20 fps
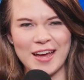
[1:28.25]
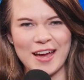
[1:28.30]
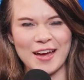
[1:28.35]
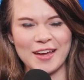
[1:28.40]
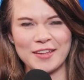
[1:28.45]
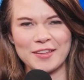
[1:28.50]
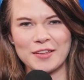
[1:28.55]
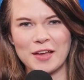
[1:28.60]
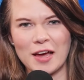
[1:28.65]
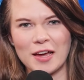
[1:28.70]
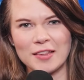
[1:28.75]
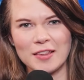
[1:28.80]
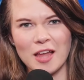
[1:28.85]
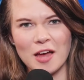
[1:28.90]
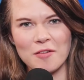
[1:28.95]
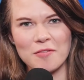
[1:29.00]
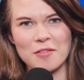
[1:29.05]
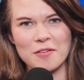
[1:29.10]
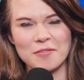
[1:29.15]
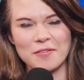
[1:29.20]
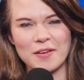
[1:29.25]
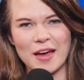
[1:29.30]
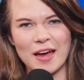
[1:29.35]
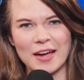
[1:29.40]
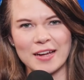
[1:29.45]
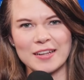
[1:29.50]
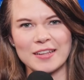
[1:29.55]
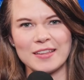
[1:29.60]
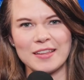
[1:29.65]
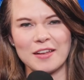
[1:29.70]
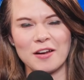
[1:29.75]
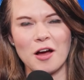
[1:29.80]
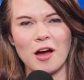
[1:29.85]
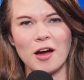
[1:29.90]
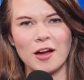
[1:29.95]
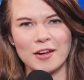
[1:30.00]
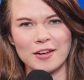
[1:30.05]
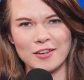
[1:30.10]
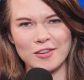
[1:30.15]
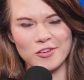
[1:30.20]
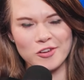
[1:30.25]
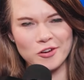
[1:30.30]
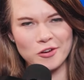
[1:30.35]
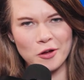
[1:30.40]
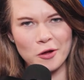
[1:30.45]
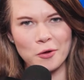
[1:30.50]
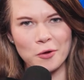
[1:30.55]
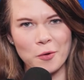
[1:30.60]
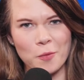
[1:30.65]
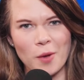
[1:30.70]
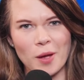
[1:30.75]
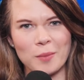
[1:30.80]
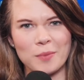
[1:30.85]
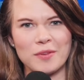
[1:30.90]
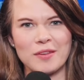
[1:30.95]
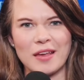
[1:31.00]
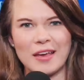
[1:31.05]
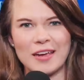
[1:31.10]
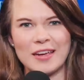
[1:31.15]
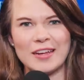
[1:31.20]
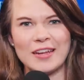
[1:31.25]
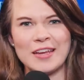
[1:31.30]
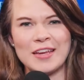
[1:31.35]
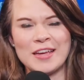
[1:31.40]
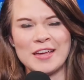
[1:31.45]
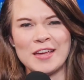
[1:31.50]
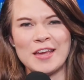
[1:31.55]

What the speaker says: I love the fact that on your own website,